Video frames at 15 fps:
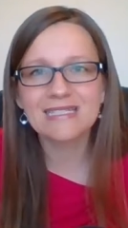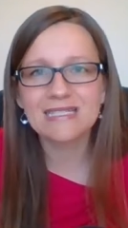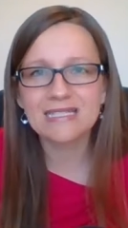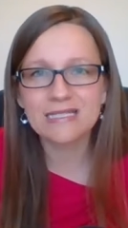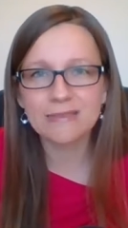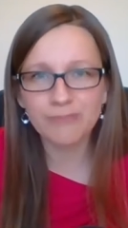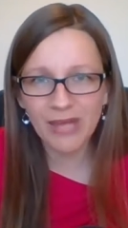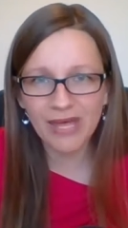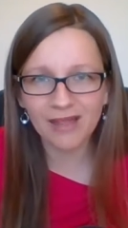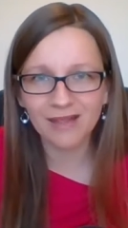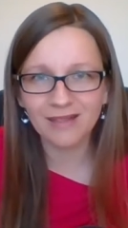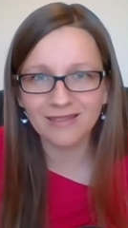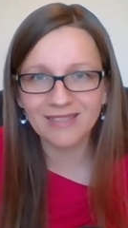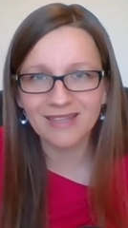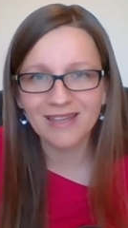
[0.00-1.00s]

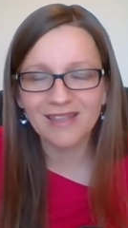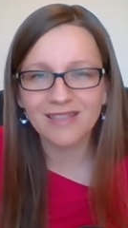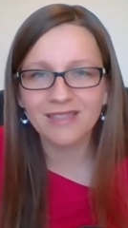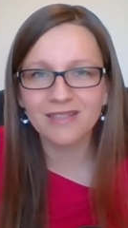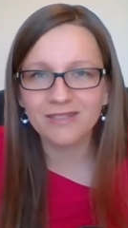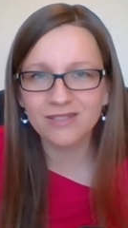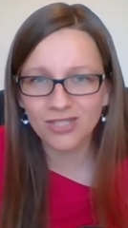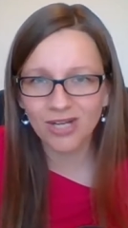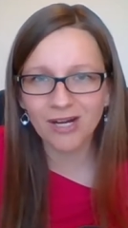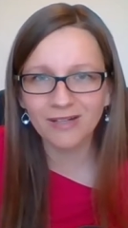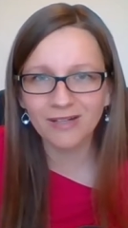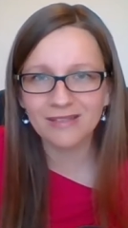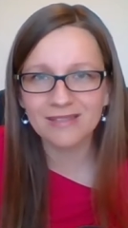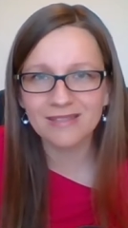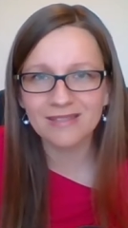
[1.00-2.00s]
dispelled the
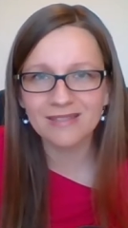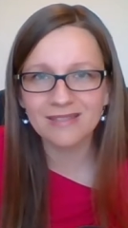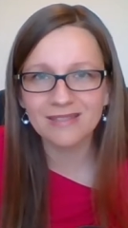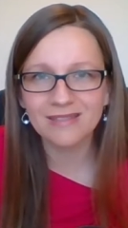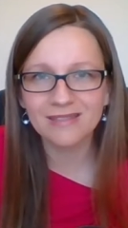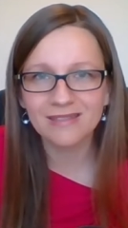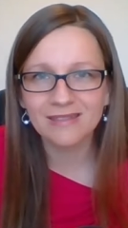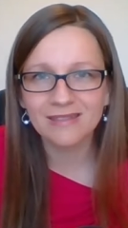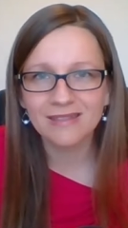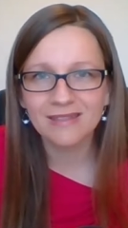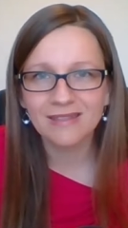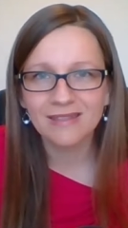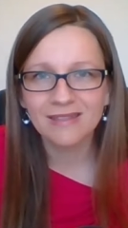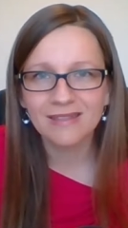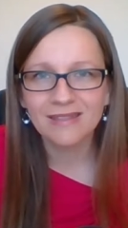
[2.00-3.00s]
darkness.
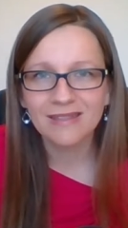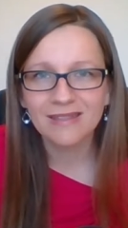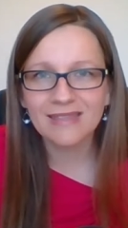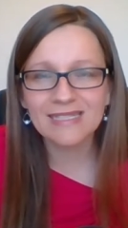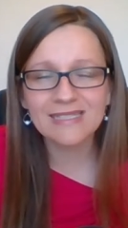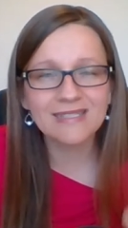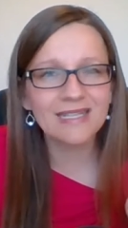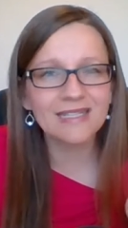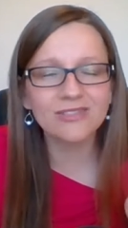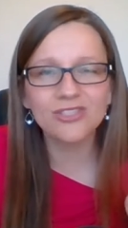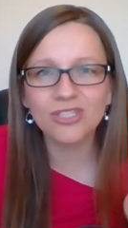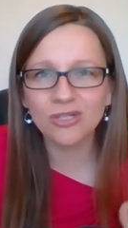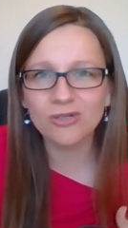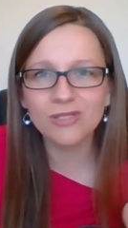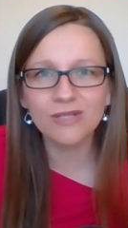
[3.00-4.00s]
They said,
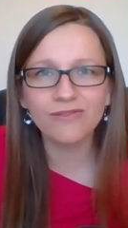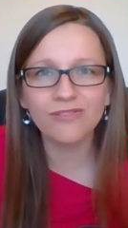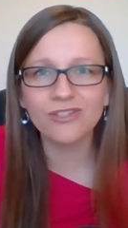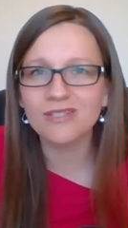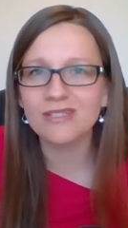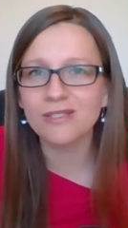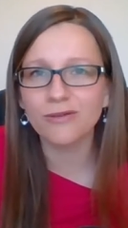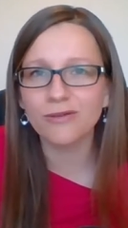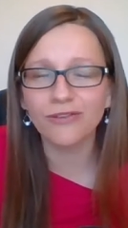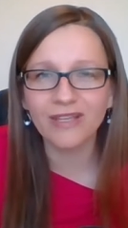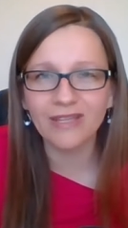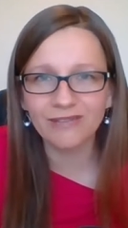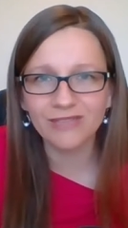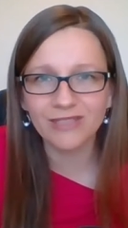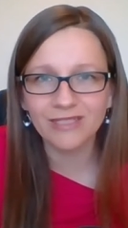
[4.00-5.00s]
Joseph, your sins are
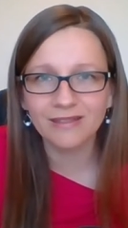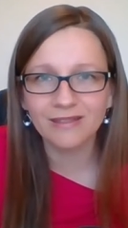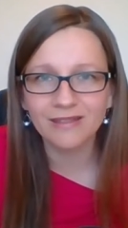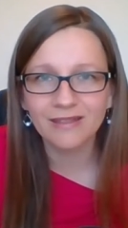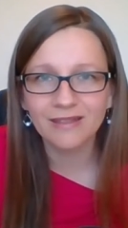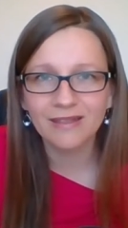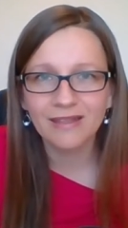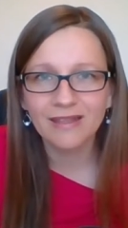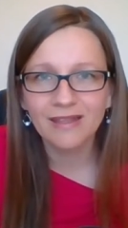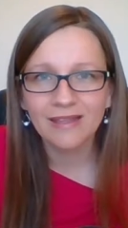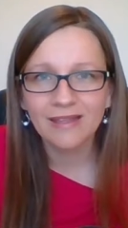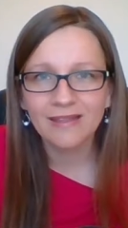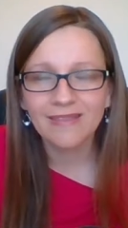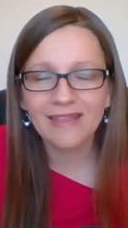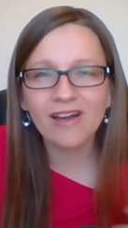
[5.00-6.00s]
forgiven.
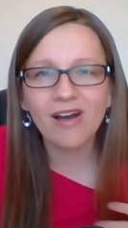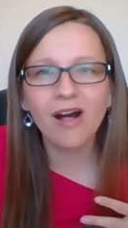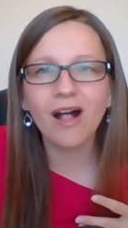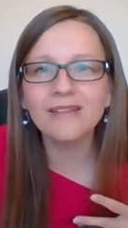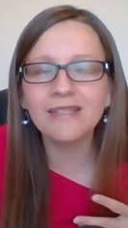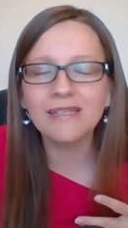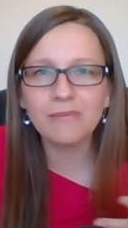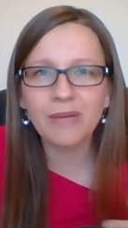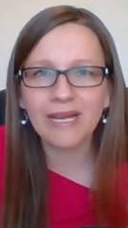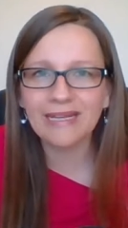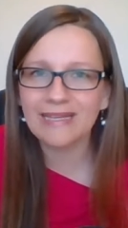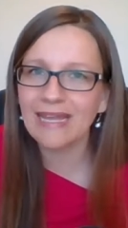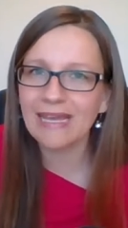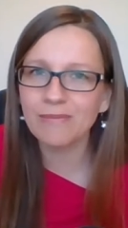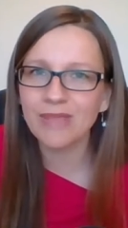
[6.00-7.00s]
They called him by
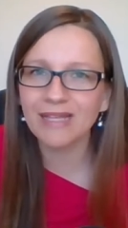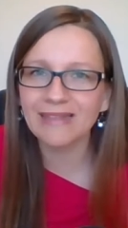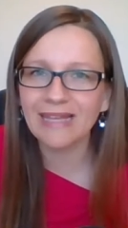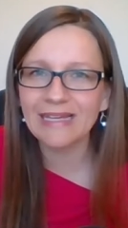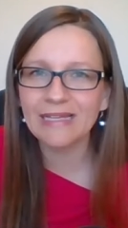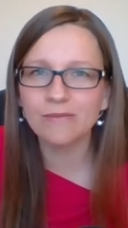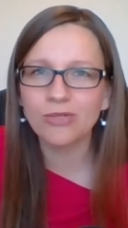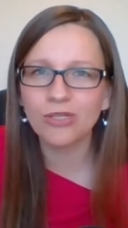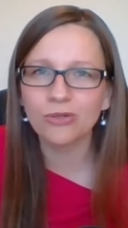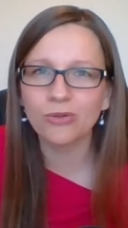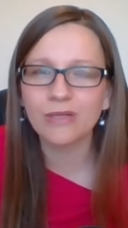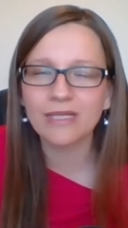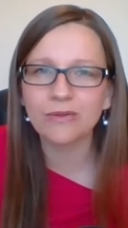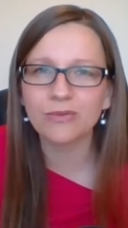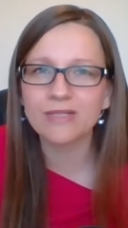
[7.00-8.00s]
name. They let him know
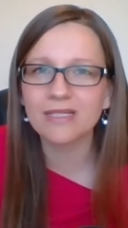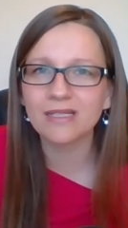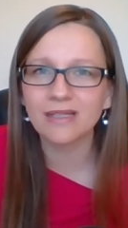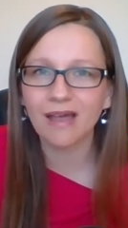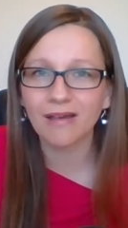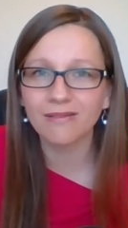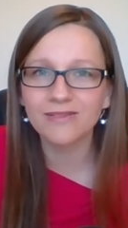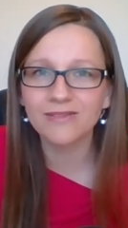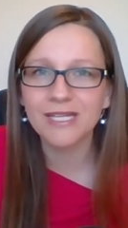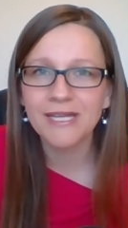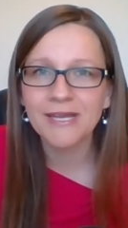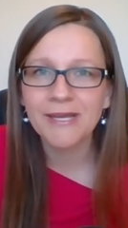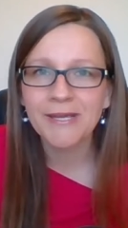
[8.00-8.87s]
he was loved.